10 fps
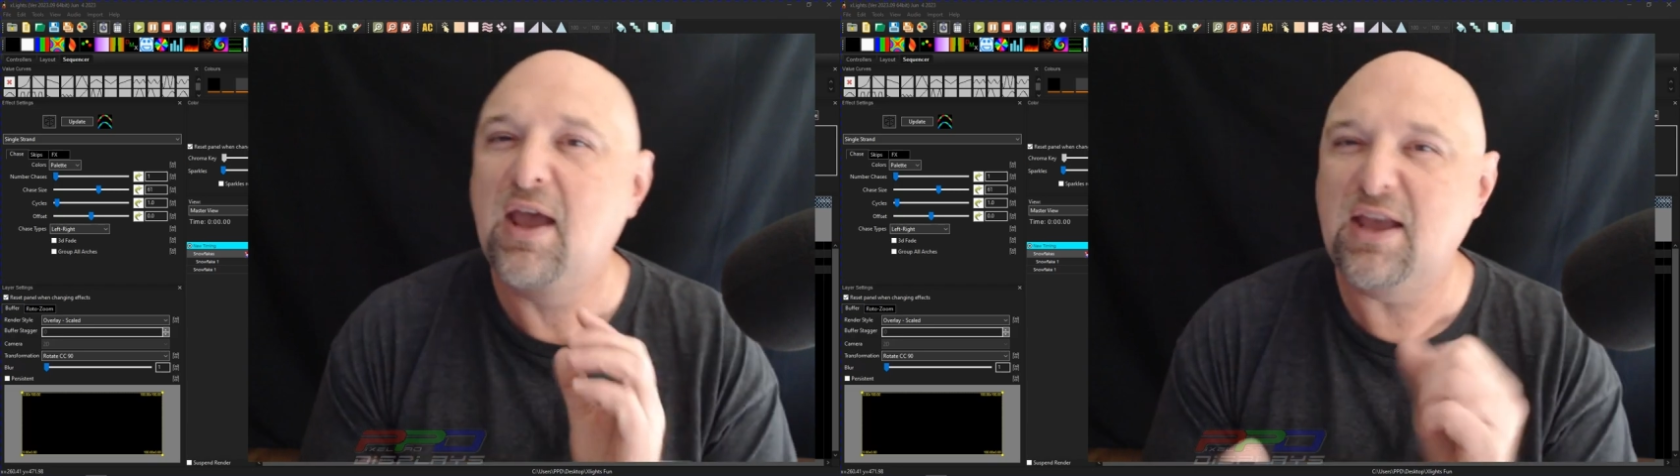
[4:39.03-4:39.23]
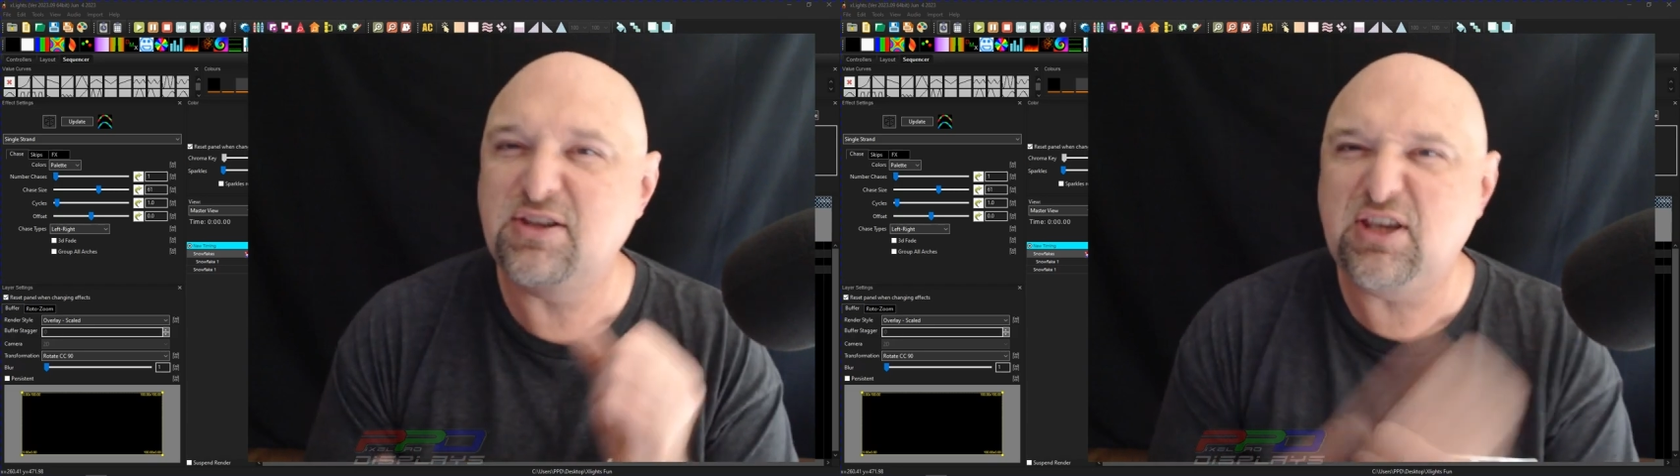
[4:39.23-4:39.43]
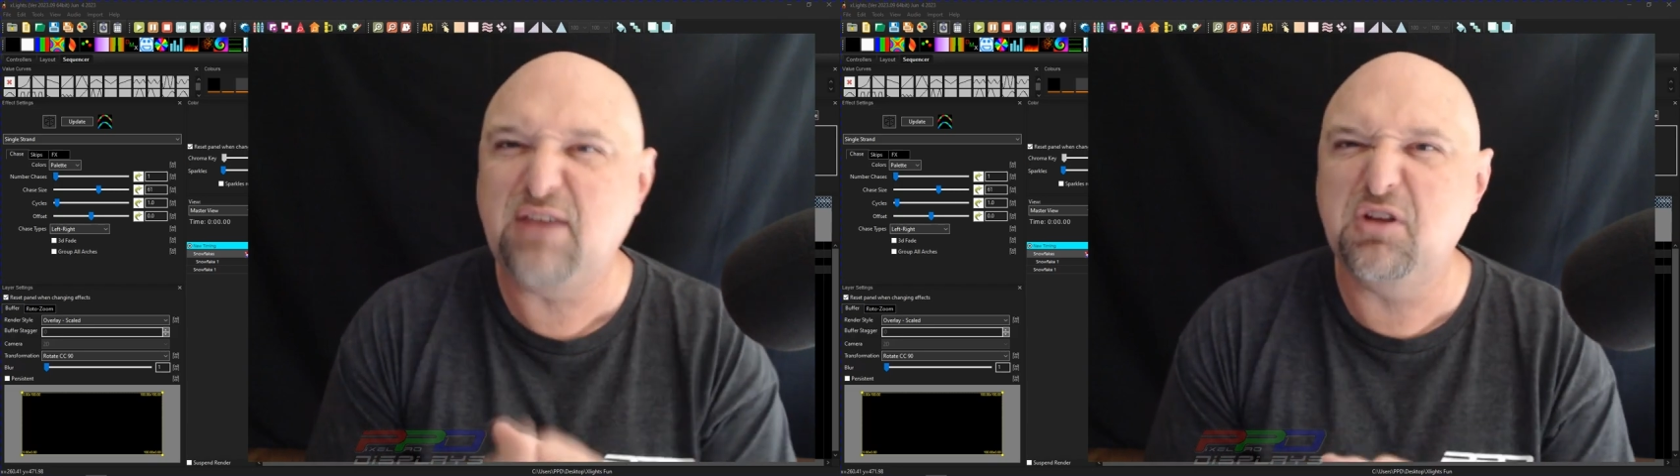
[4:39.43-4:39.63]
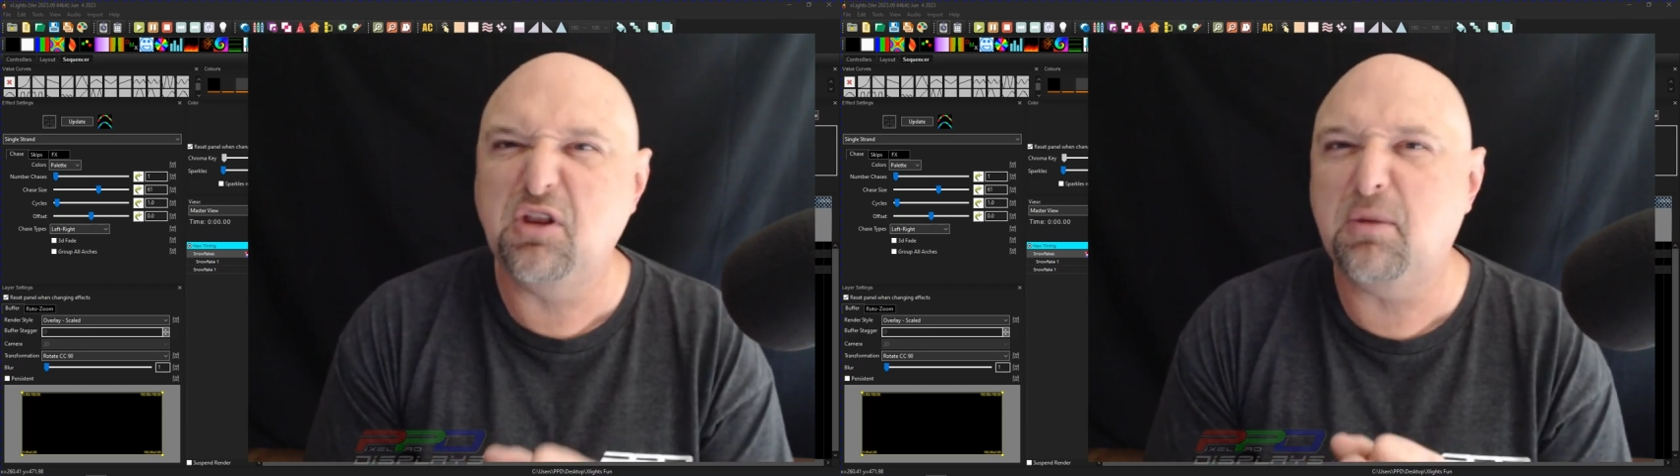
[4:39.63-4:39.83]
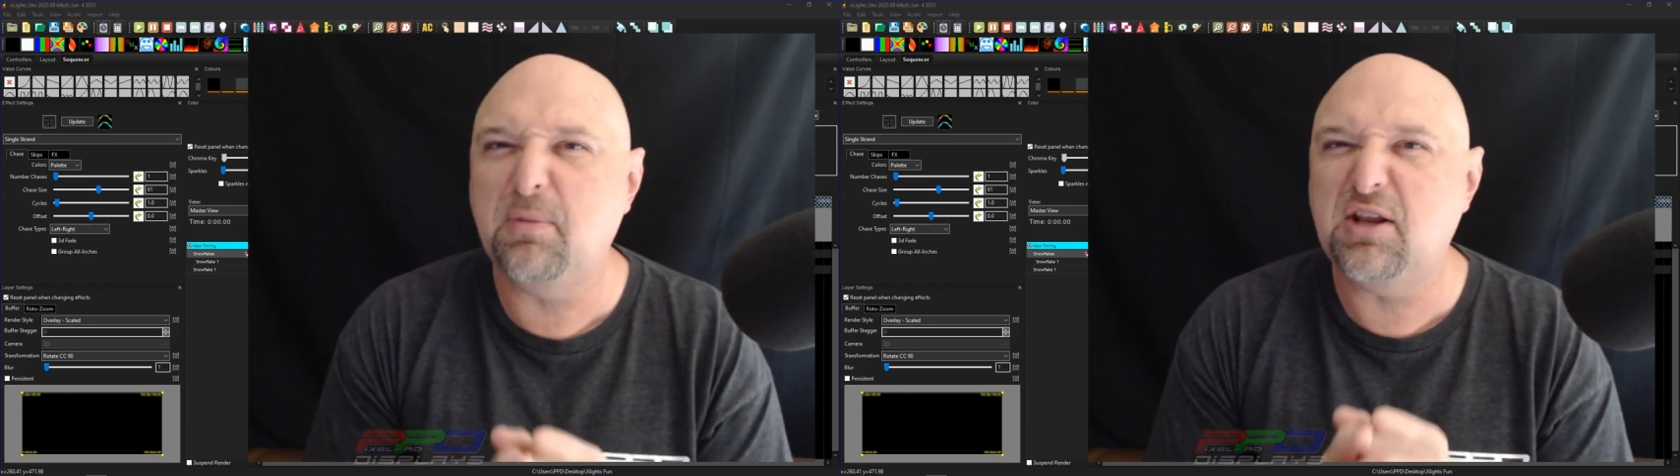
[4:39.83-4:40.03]
and saved you a
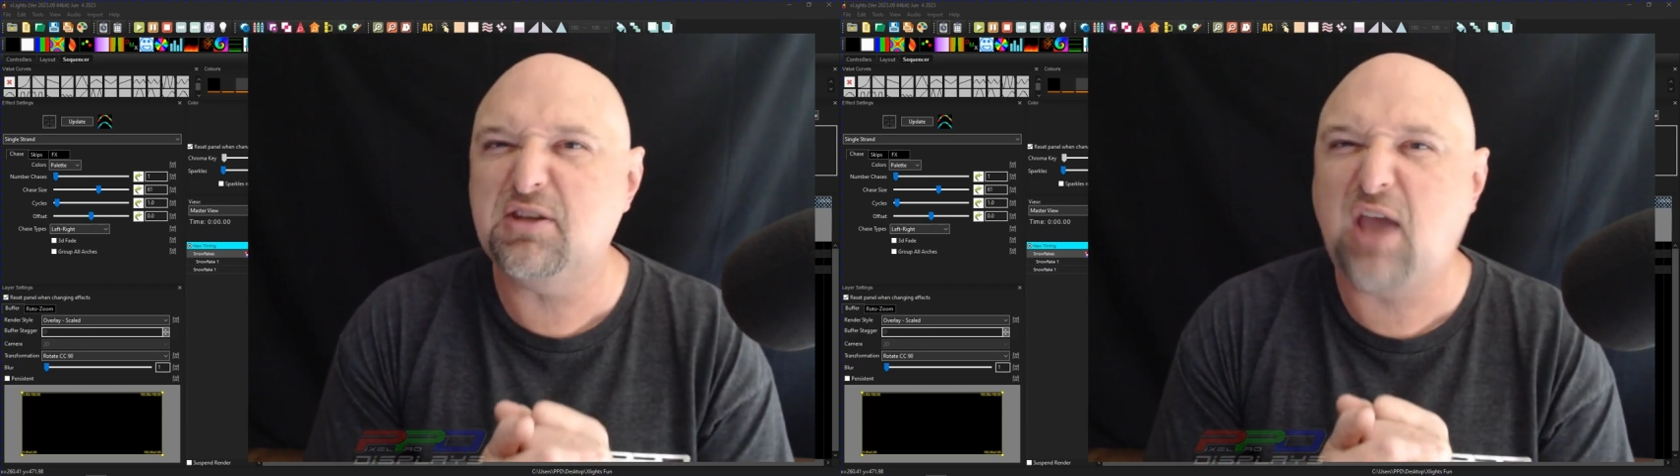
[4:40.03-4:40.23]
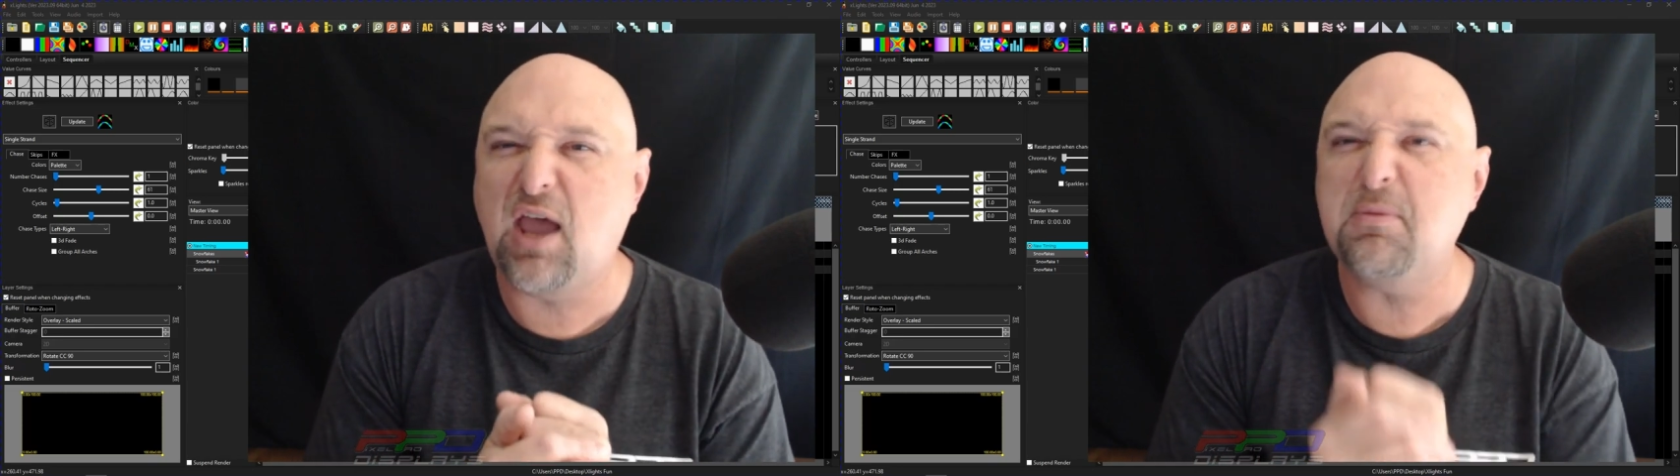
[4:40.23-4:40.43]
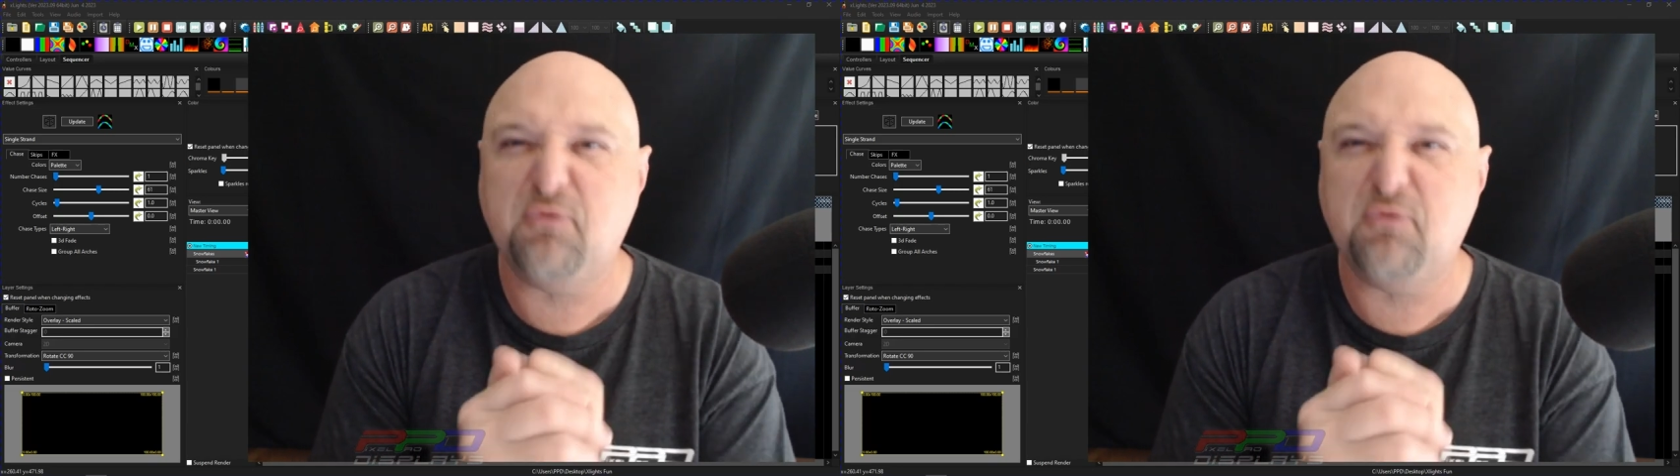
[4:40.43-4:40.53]
little bit of time